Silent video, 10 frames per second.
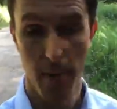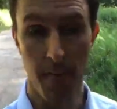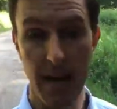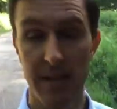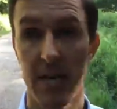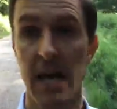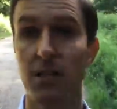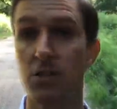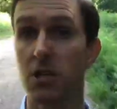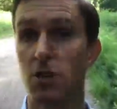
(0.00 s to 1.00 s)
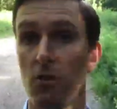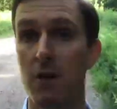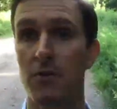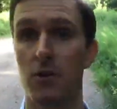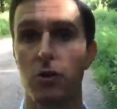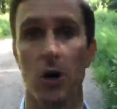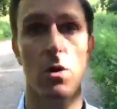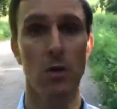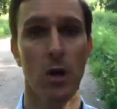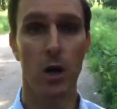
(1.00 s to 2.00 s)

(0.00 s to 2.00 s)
maintains a degree of control,